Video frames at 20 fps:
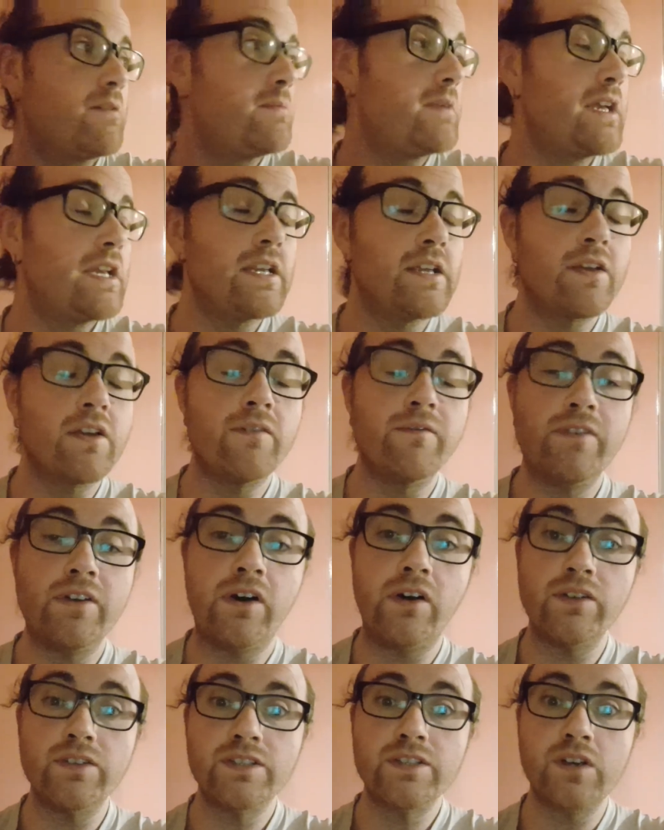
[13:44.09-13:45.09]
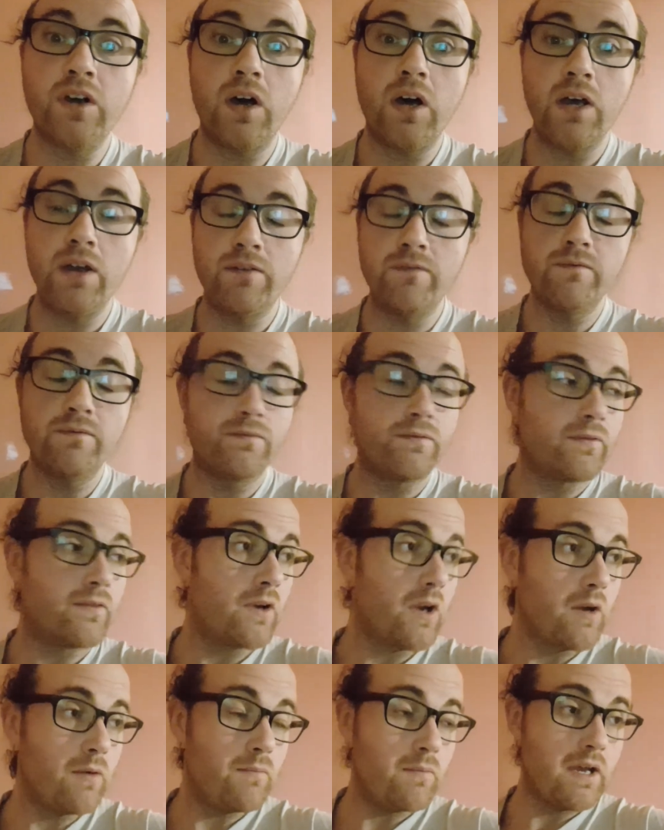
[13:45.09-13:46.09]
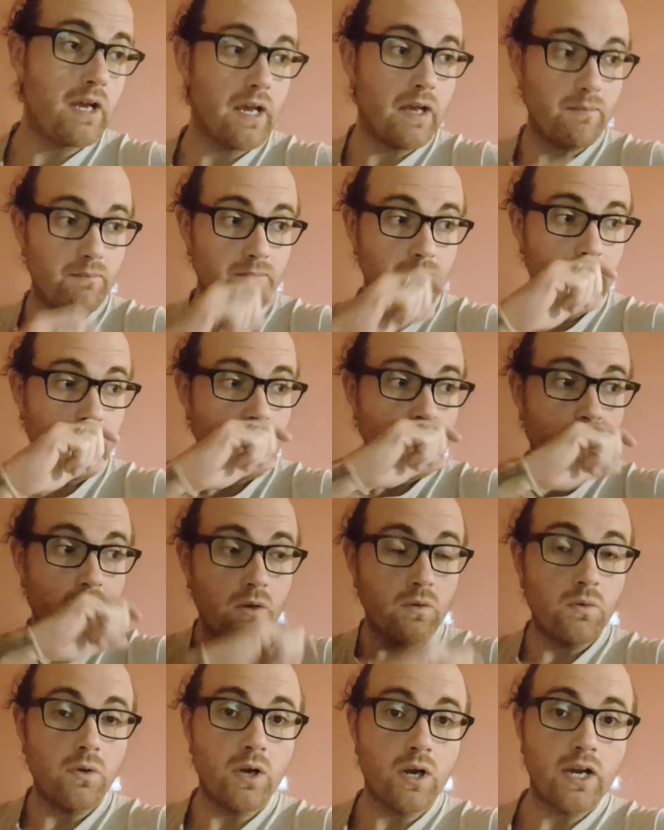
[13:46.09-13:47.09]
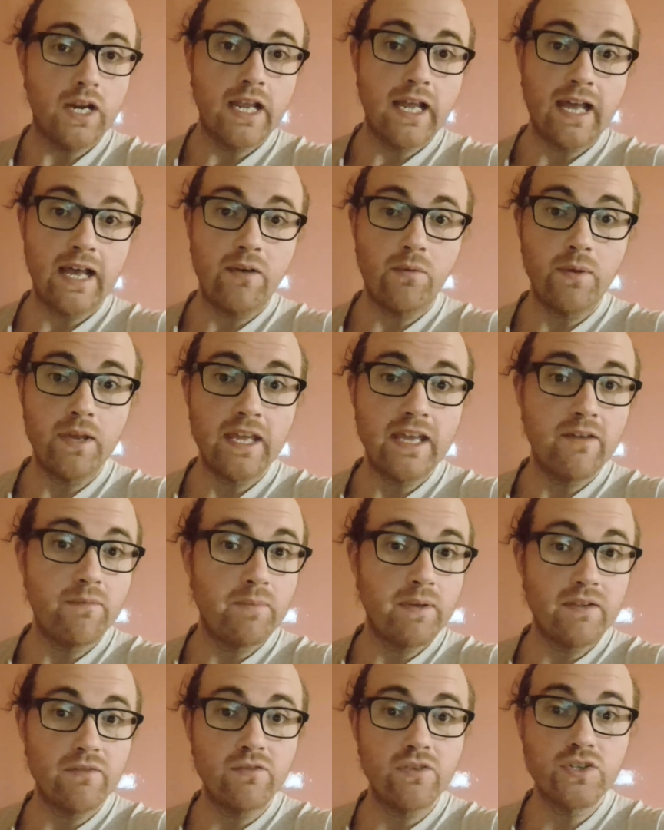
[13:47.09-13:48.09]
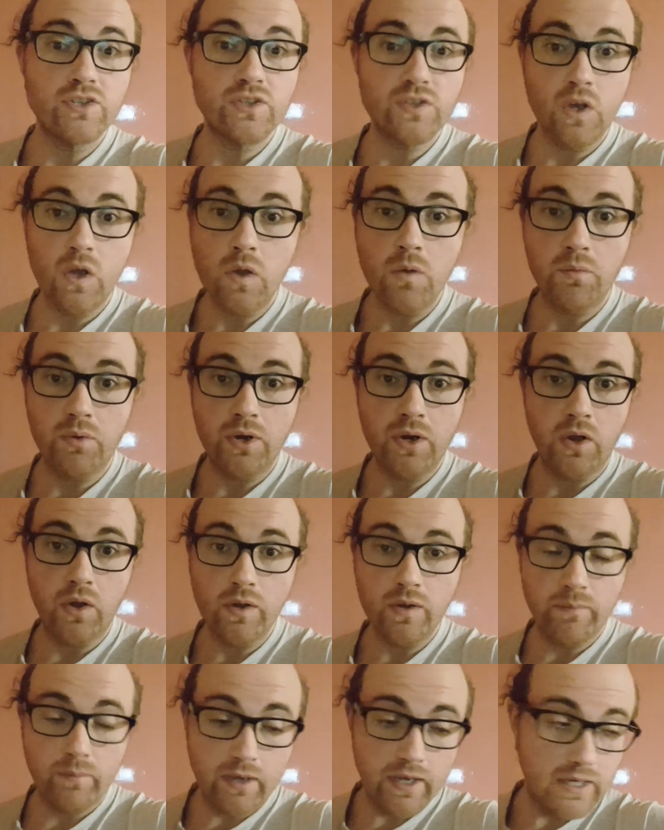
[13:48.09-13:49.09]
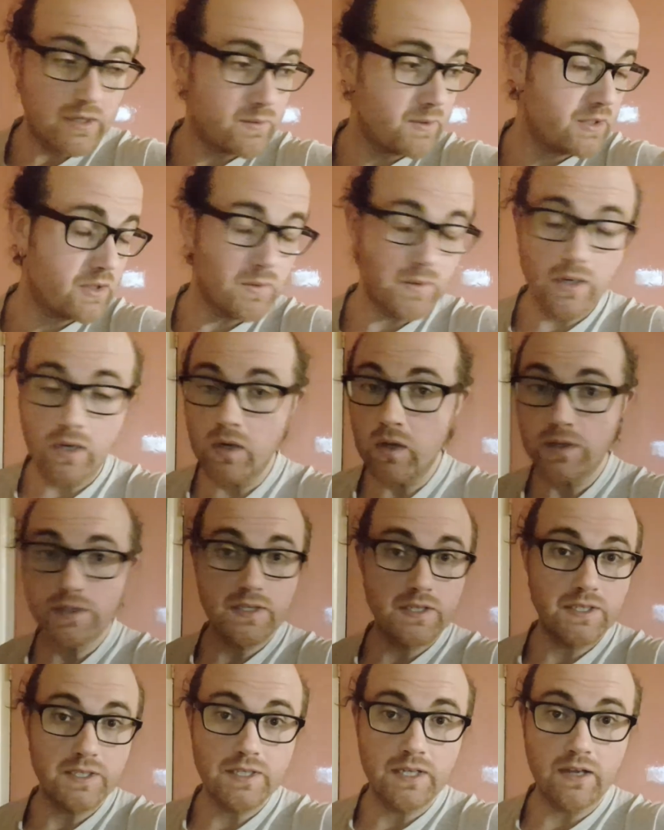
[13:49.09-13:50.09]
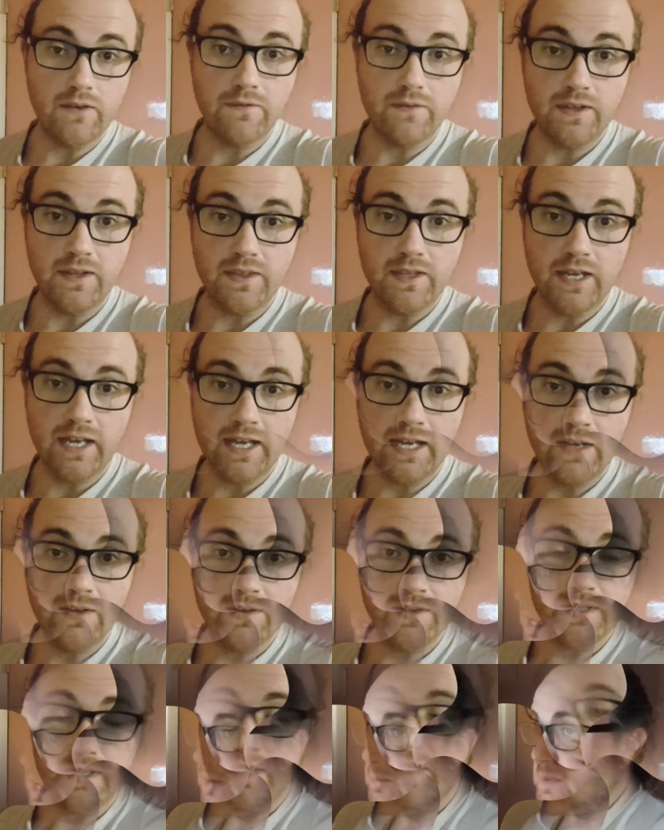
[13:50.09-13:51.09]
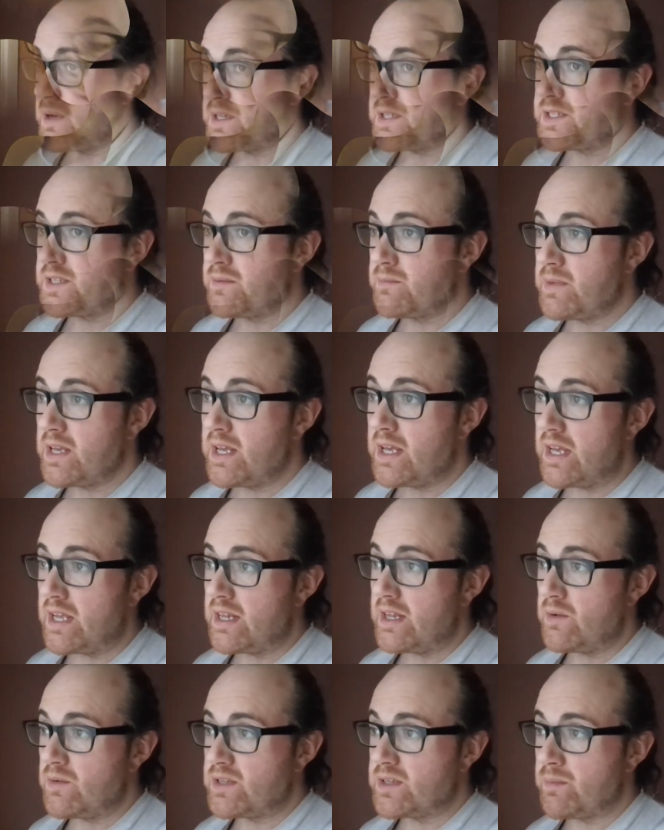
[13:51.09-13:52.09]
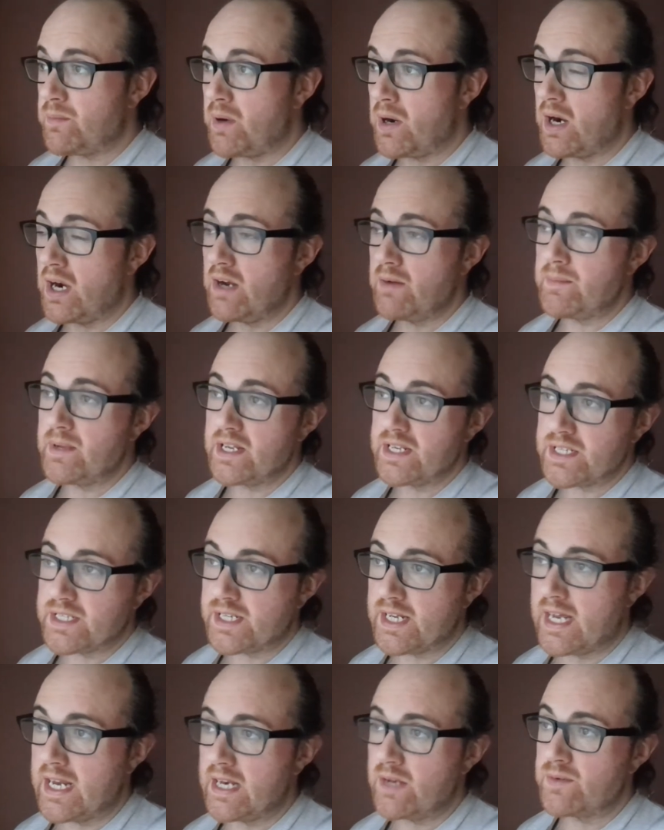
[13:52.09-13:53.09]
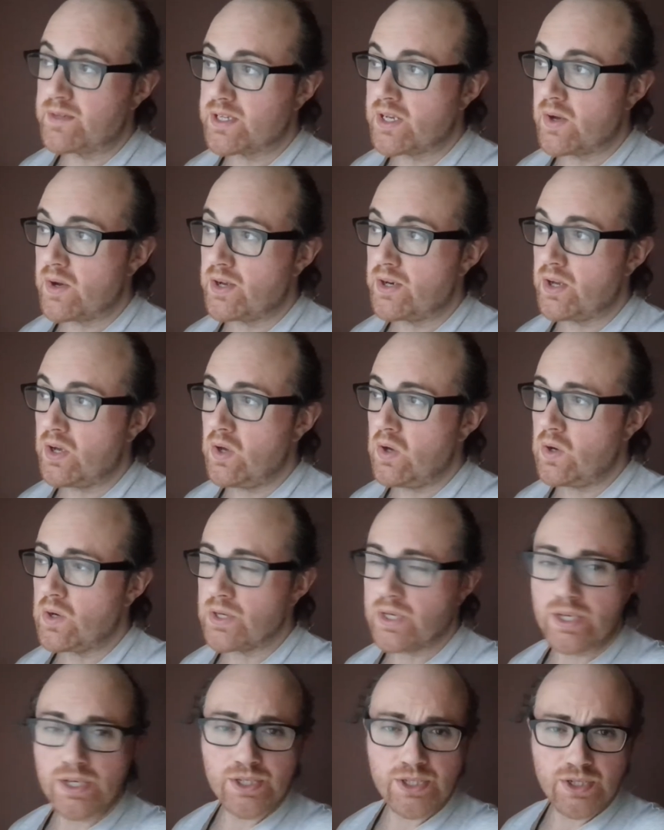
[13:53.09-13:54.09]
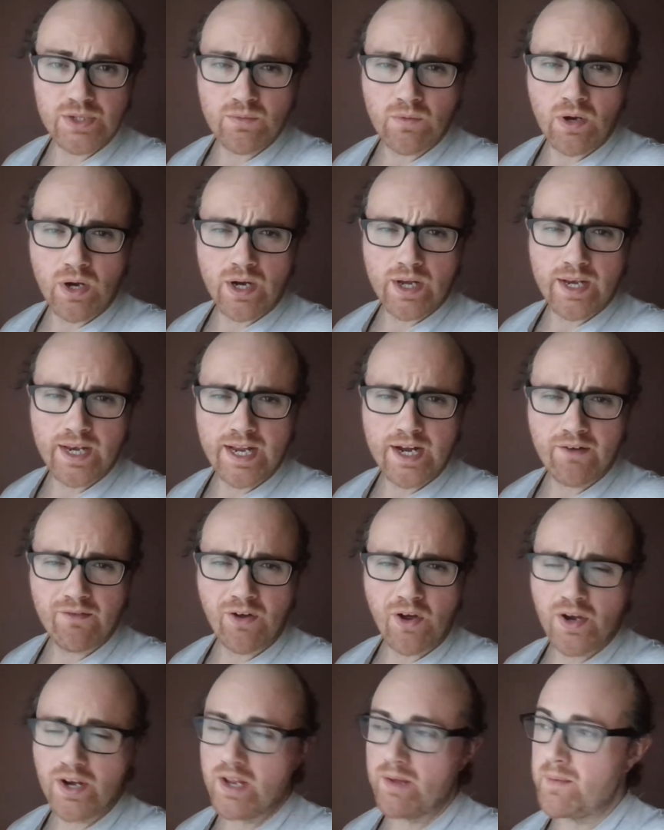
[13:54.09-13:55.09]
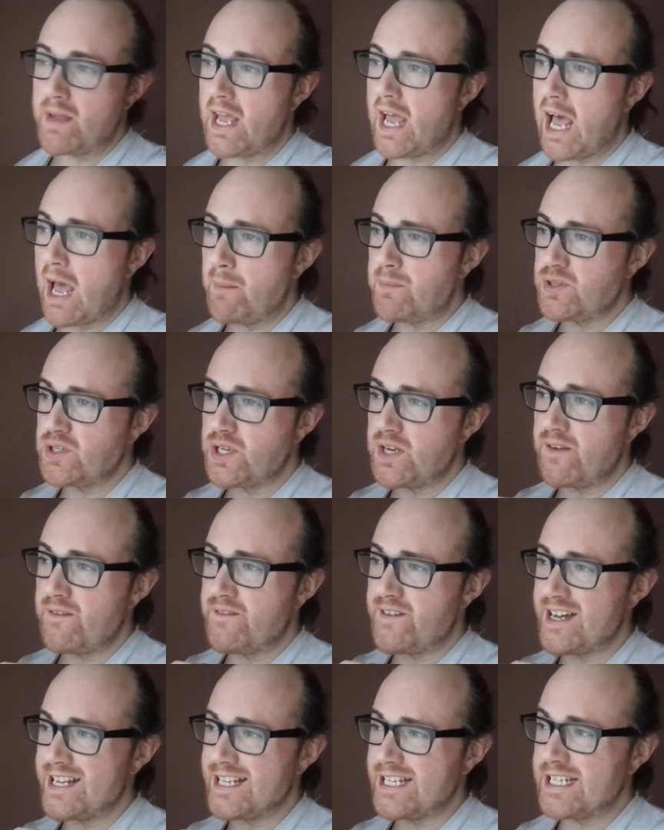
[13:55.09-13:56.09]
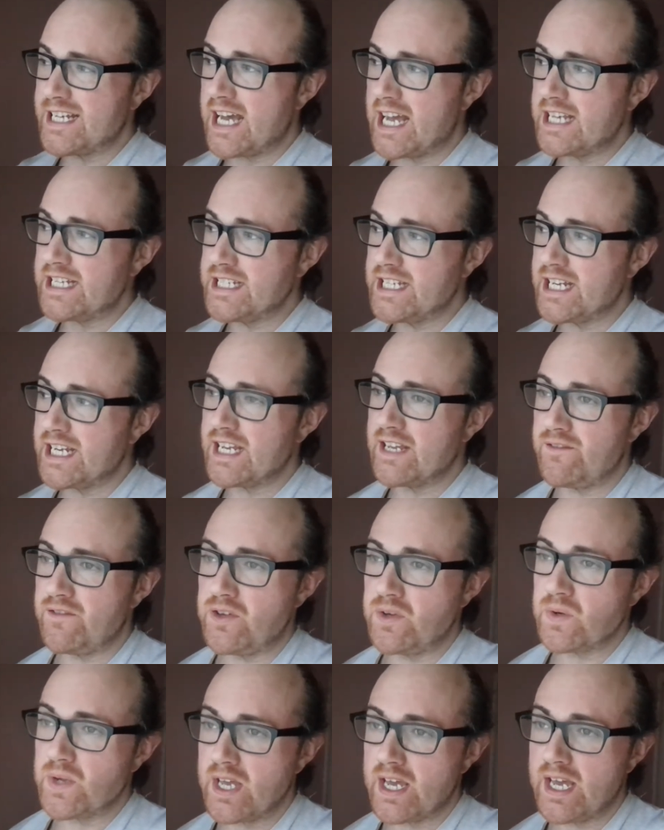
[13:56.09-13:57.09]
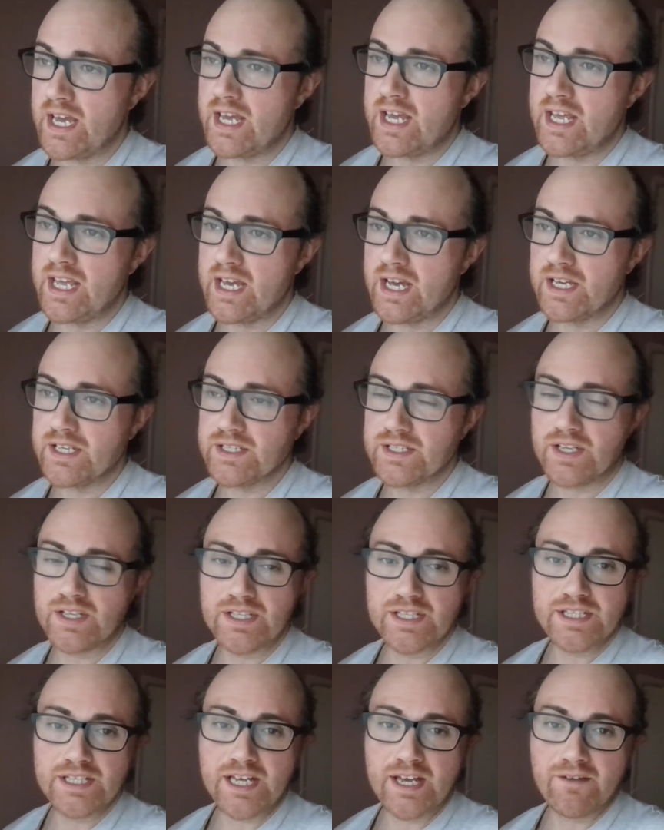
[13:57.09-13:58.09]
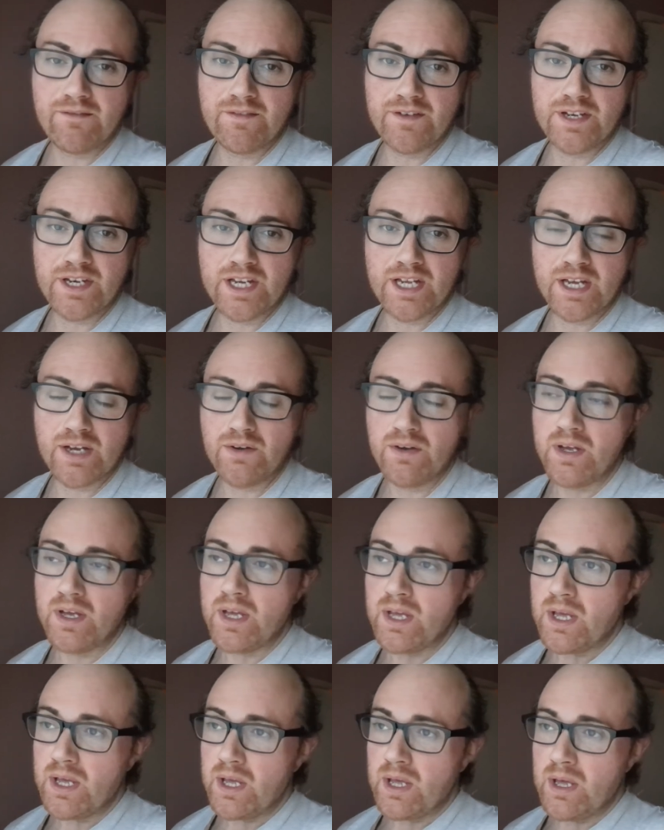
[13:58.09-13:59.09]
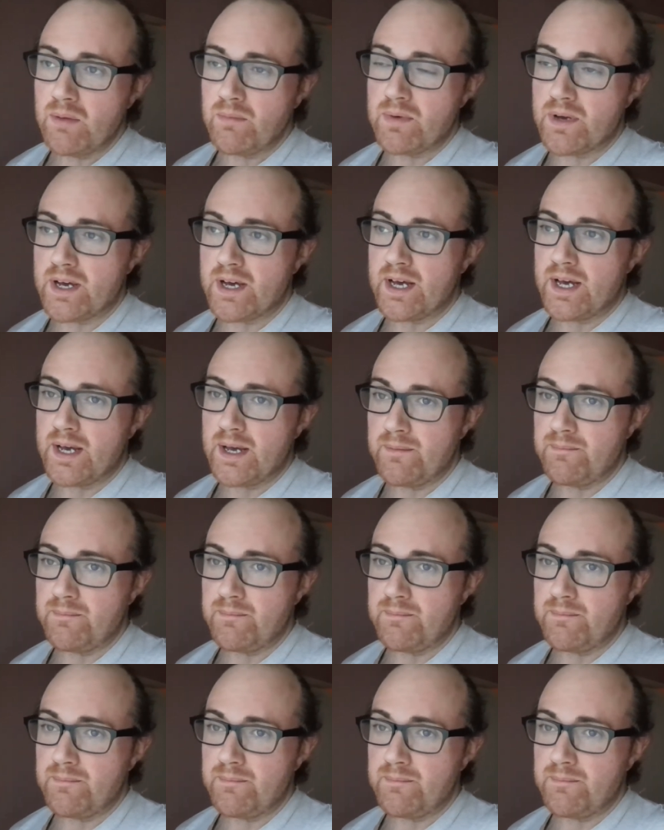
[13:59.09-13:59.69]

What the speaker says: me and Yvonne's got home from work and we have been so preoccupied with doing lots of stuff in the house. Must admit, there was a part of me today that was going, oh, do you know what? Later on, it'd be absolutely fantastic if you get a sunset video. But